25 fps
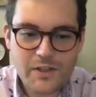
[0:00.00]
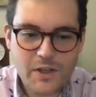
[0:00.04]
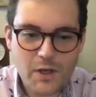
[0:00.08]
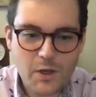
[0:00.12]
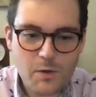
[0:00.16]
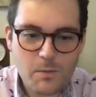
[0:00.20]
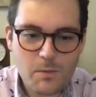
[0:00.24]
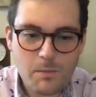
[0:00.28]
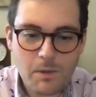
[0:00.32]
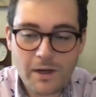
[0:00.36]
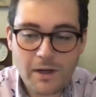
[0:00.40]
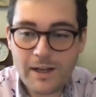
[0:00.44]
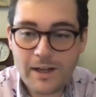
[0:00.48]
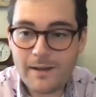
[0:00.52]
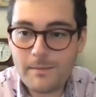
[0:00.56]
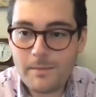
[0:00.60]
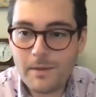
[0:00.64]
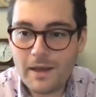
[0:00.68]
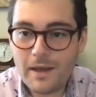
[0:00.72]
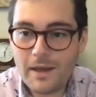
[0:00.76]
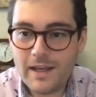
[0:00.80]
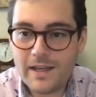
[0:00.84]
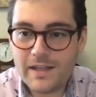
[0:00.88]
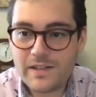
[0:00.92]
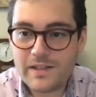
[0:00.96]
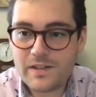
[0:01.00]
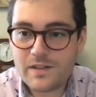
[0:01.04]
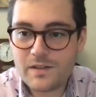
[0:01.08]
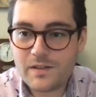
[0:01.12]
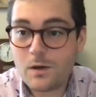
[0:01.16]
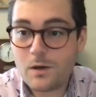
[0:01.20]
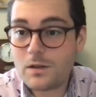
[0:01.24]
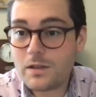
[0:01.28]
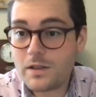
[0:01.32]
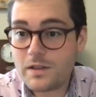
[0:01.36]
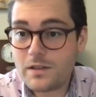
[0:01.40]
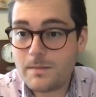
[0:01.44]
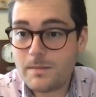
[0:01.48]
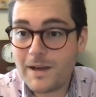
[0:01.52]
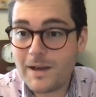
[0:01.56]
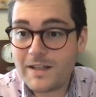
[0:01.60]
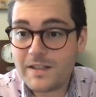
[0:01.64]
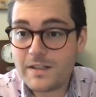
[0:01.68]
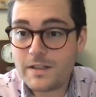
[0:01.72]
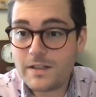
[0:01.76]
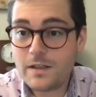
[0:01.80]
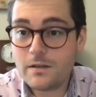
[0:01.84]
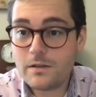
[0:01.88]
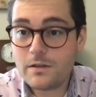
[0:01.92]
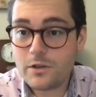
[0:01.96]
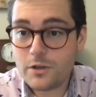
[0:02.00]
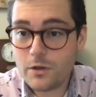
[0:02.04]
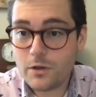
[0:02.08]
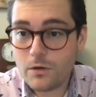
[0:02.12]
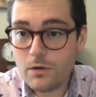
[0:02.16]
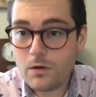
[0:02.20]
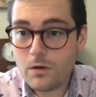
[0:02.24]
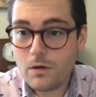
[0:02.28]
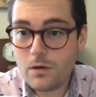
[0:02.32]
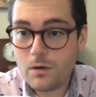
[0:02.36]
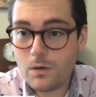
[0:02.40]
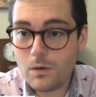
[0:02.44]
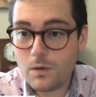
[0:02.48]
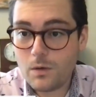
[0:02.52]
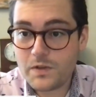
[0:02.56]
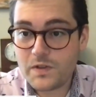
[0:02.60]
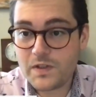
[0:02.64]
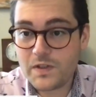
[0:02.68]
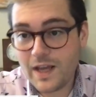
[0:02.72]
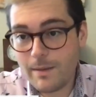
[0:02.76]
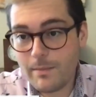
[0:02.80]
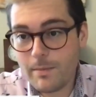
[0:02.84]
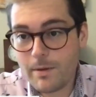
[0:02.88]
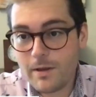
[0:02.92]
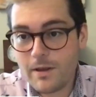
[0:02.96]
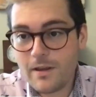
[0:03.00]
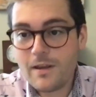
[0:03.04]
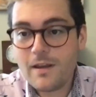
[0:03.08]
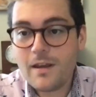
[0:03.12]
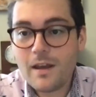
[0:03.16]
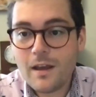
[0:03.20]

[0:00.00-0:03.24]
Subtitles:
So my name is Dr. Sebastian Shaw, or Seb,